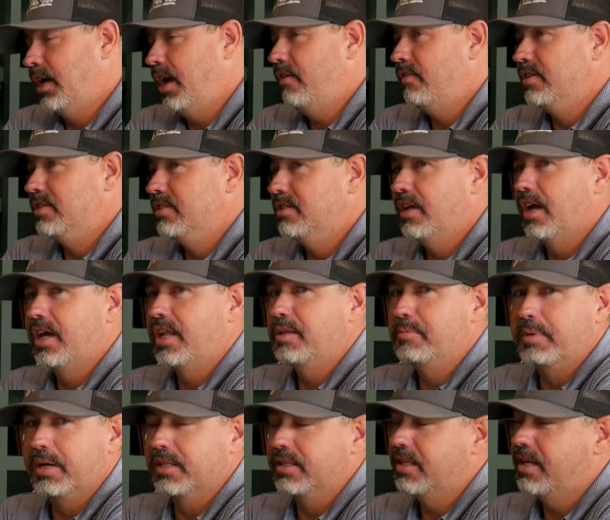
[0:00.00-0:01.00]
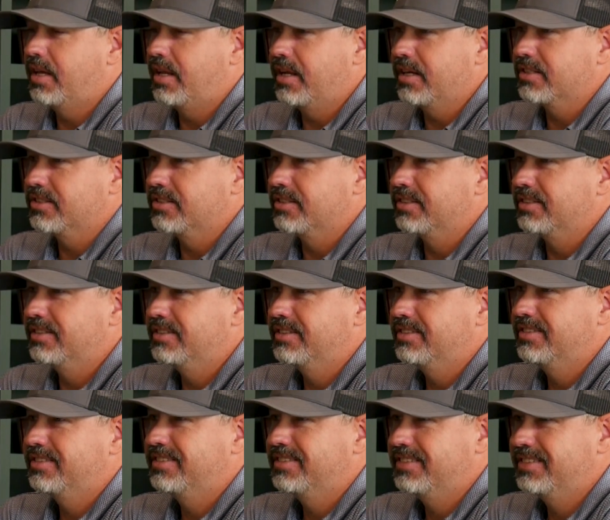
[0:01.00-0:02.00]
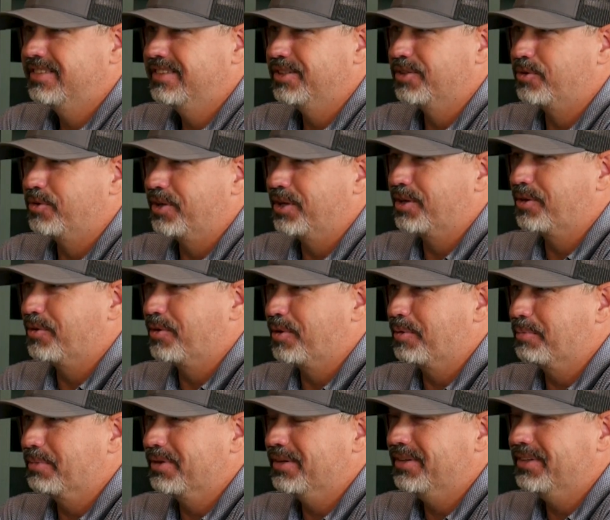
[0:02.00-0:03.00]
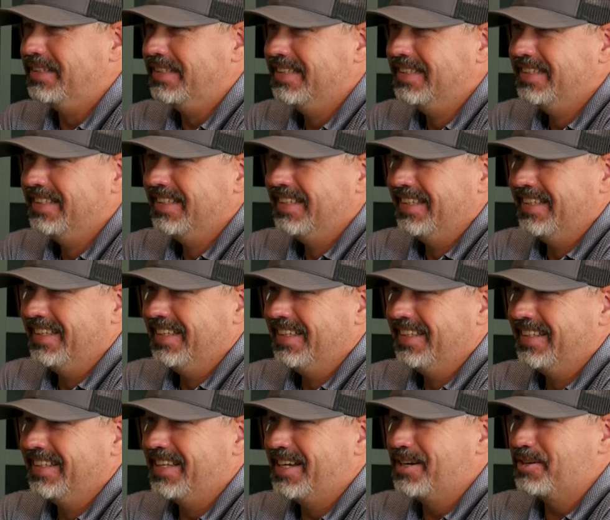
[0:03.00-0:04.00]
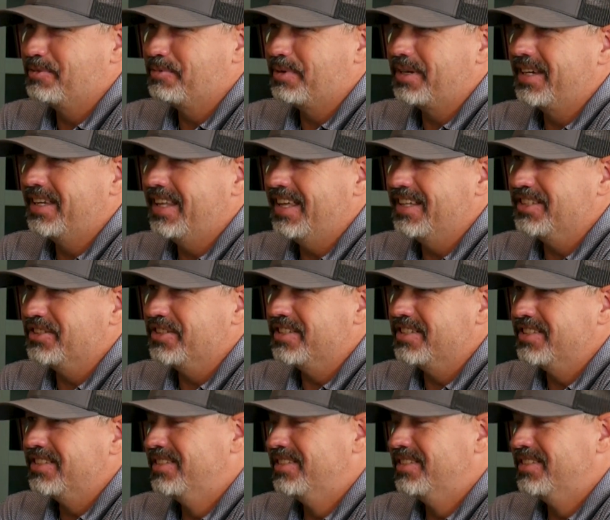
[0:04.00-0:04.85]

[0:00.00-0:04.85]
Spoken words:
I have anxiety about that, actually. The credit card bill. There's where I get anxious.